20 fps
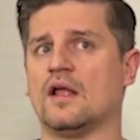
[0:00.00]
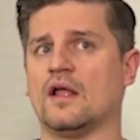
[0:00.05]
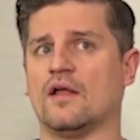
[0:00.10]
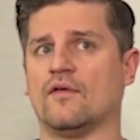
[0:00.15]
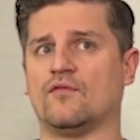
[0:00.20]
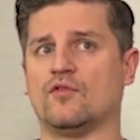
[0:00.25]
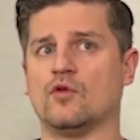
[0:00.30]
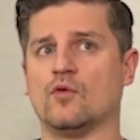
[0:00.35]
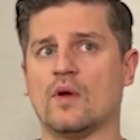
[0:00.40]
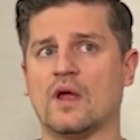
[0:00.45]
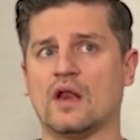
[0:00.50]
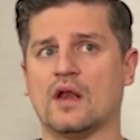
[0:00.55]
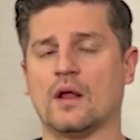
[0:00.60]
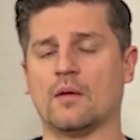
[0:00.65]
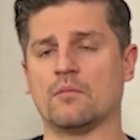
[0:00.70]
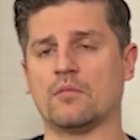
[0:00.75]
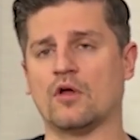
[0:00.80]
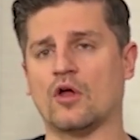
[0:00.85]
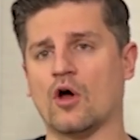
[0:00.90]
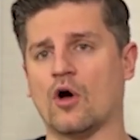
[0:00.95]
If you end
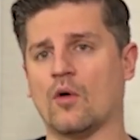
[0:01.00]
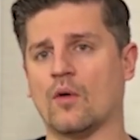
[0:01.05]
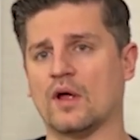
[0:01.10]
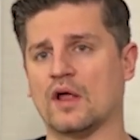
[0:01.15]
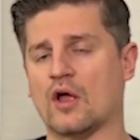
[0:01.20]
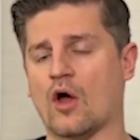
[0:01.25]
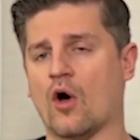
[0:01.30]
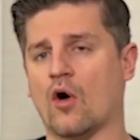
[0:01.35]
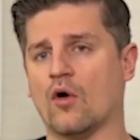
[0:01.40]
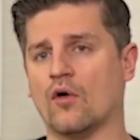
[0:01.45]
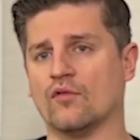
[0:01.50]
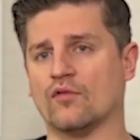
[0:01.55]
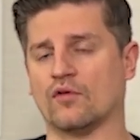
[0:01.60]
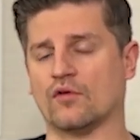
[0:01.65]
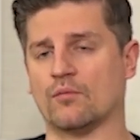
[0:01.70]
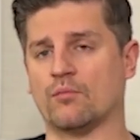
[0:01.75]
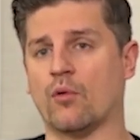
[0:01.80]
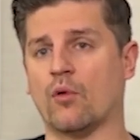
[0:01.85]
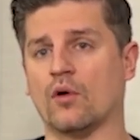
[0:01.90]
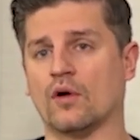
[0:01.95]
up going
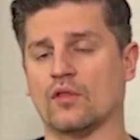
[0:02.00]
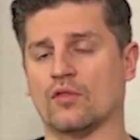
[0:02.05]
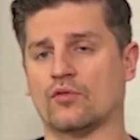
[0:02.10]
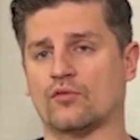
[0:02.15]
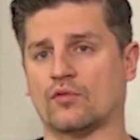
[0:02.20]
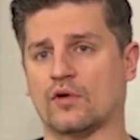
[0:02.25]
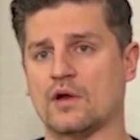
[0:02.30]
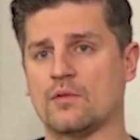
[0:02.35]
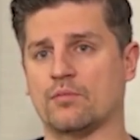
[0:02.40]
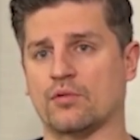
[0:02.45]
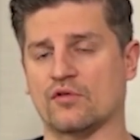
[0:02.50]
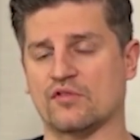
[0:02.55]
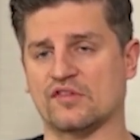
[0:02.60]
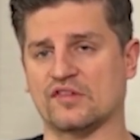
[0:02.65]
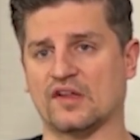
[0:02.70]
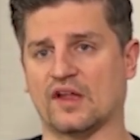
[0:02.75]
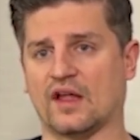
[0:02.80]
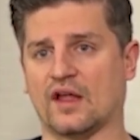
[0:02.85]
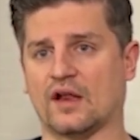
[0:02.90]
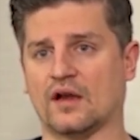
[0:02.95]
over
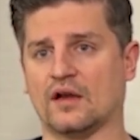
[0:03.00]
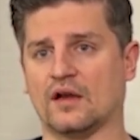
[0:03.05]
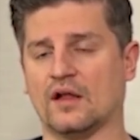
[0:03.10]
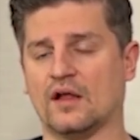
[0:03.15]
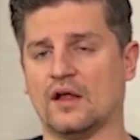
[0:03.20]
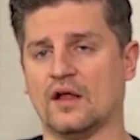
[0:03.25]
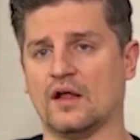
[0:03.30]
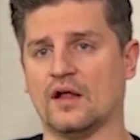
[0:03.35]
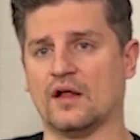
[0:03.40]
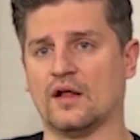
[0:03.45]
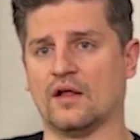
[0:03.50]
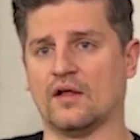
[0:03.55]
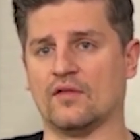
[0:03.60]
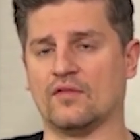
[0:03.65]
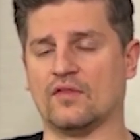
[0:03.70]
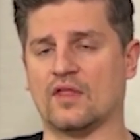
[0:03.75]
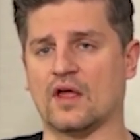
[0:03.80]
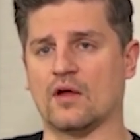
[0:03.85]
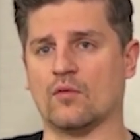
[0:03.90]
0.3%, they